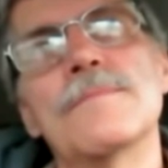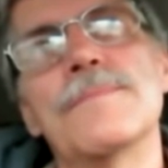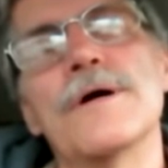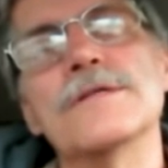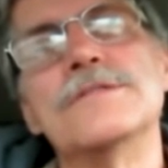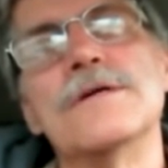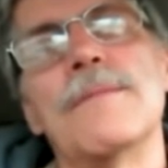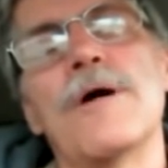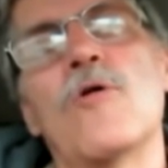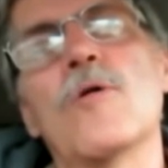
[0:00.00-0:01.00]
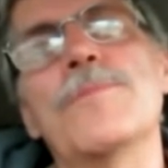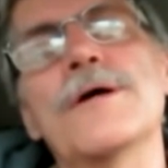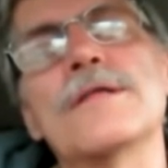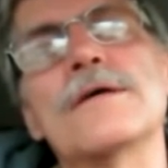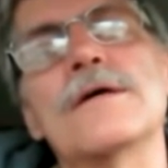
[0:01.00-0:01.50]
but I'm
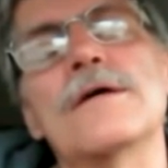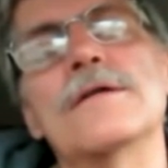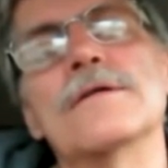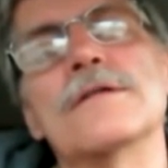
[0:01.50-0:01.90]
hoping that,